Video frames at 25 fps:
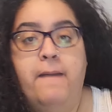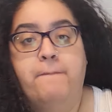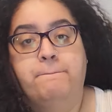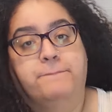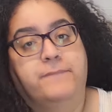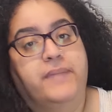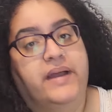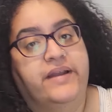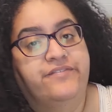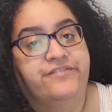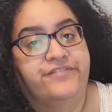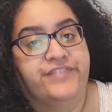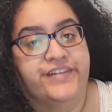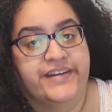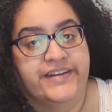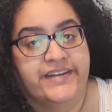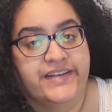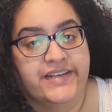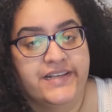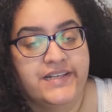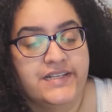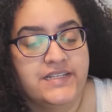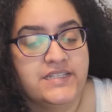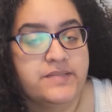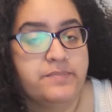my
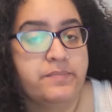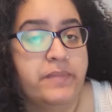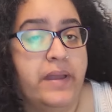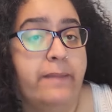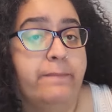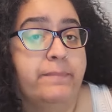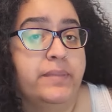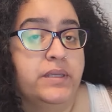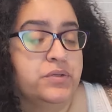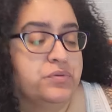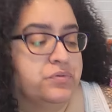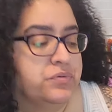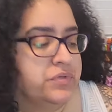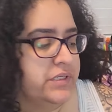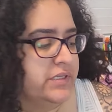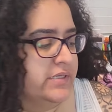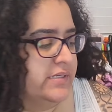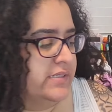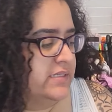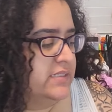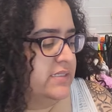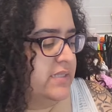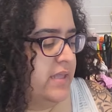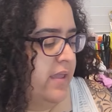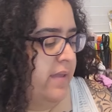friends, my
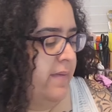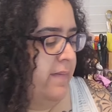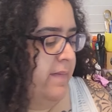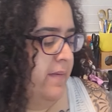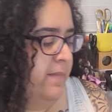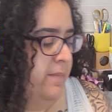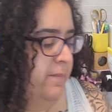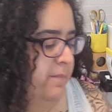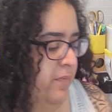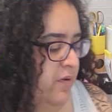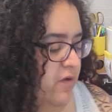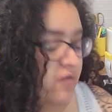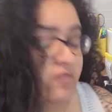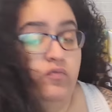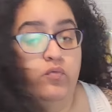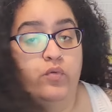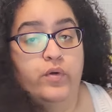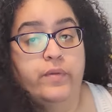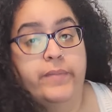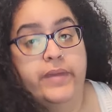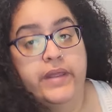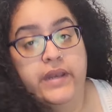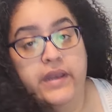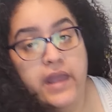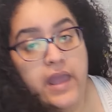beauties, both
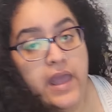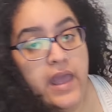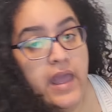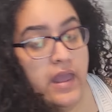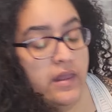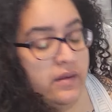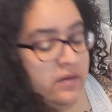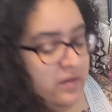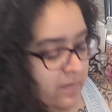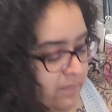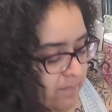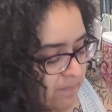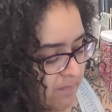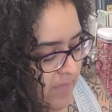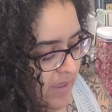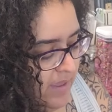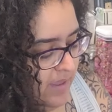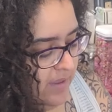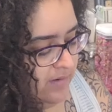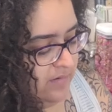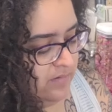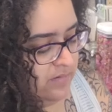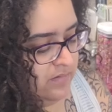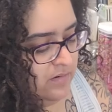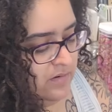women and
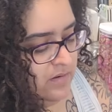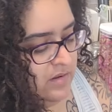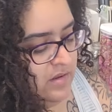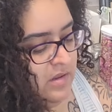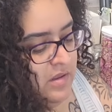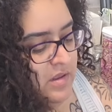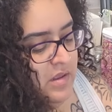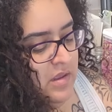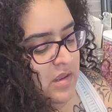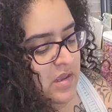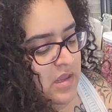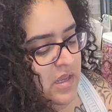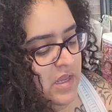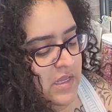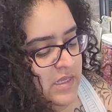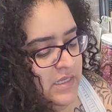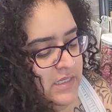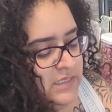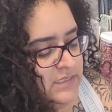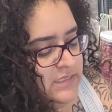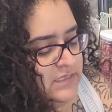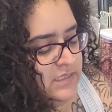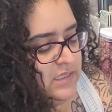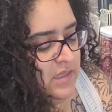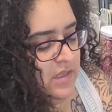men,
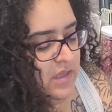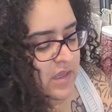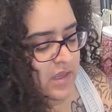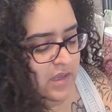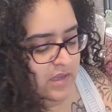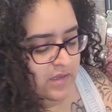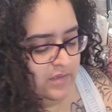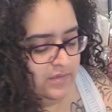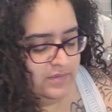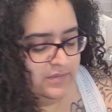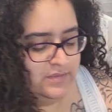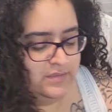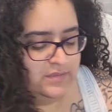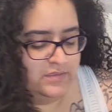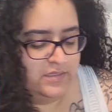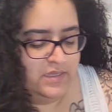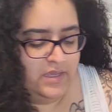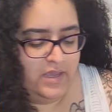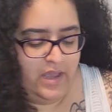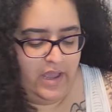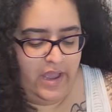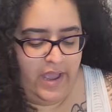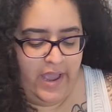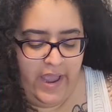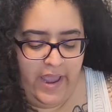is it.
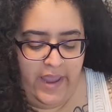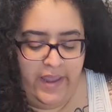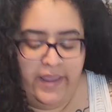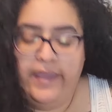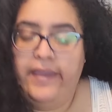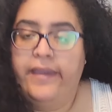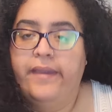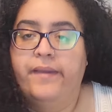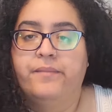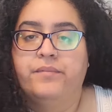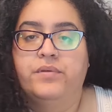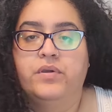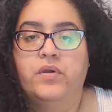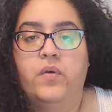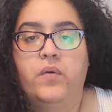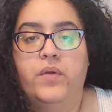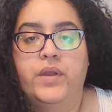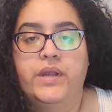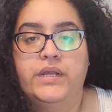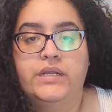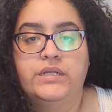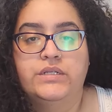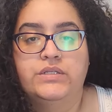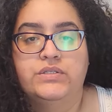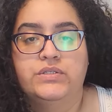I am
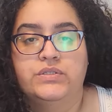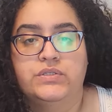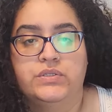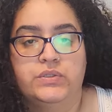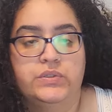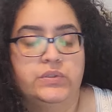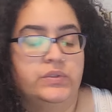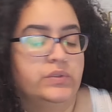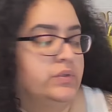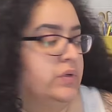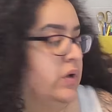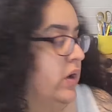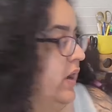going to